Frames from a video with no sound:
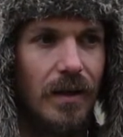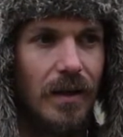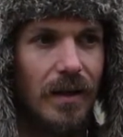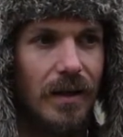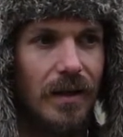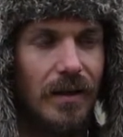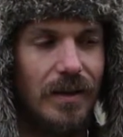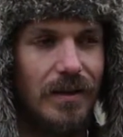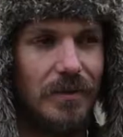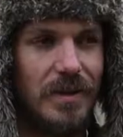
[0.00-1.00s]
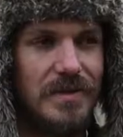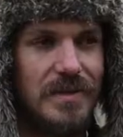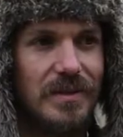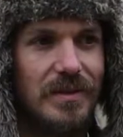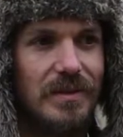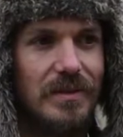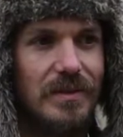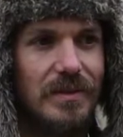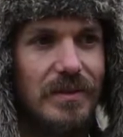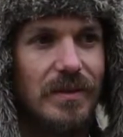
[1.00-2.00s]
I went
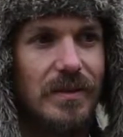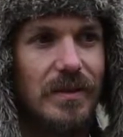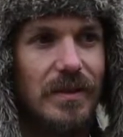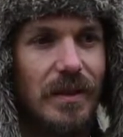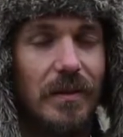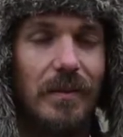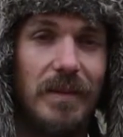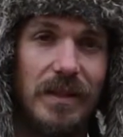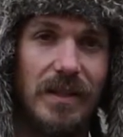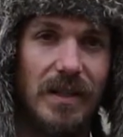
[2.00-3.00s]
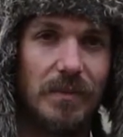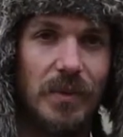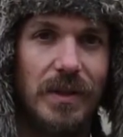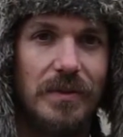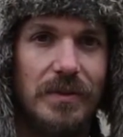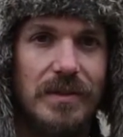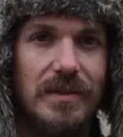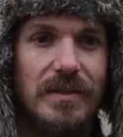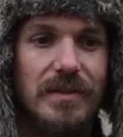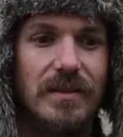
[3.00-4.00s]
to a big turning point
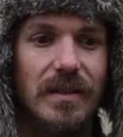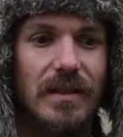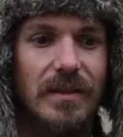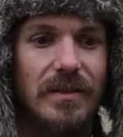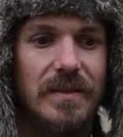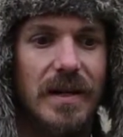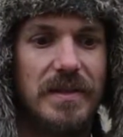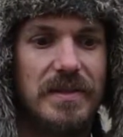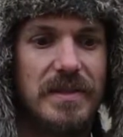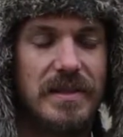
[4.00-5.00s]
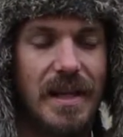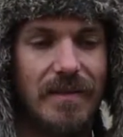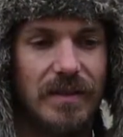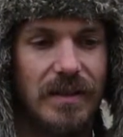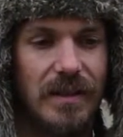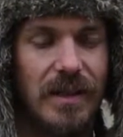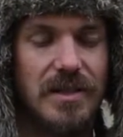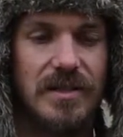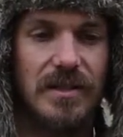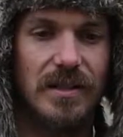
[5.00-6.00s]
was 2007. I had
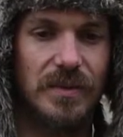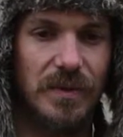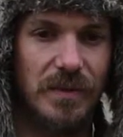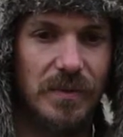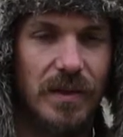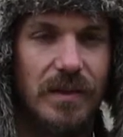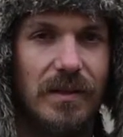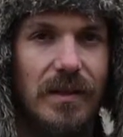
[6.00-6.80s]
just turned 21.